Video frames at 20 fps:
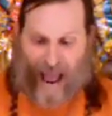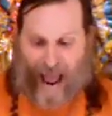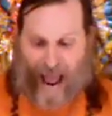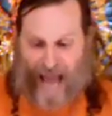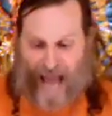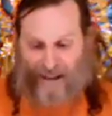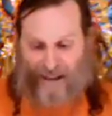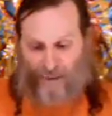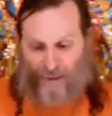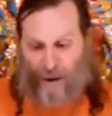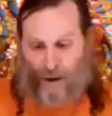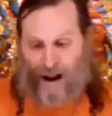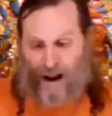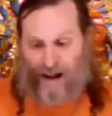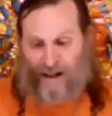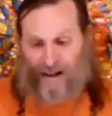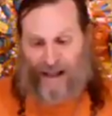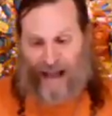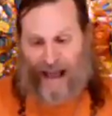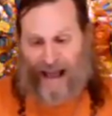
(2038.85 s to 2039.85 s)
As
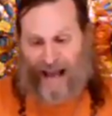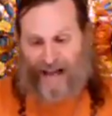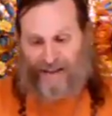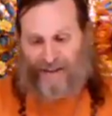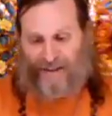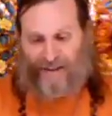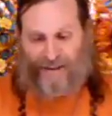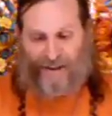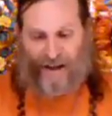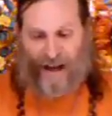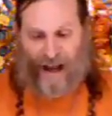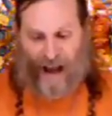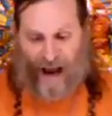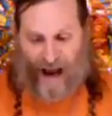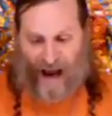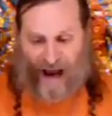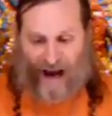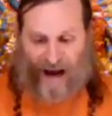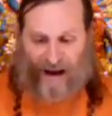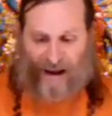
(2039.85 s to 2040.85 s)
well as
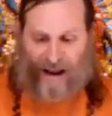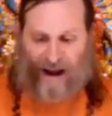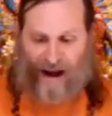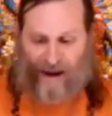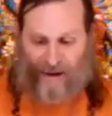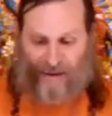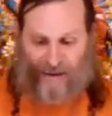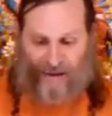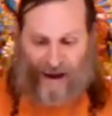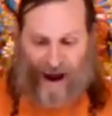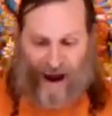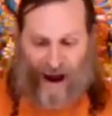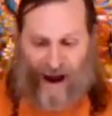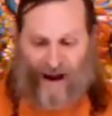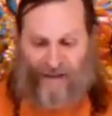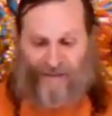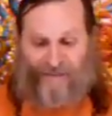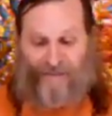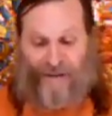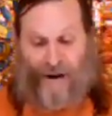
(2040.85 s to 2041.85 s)

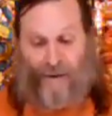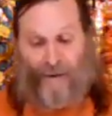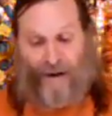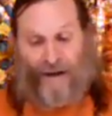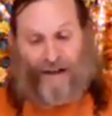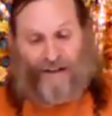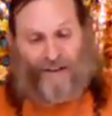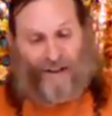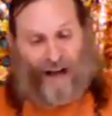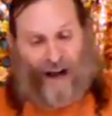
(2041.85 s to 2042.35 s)
various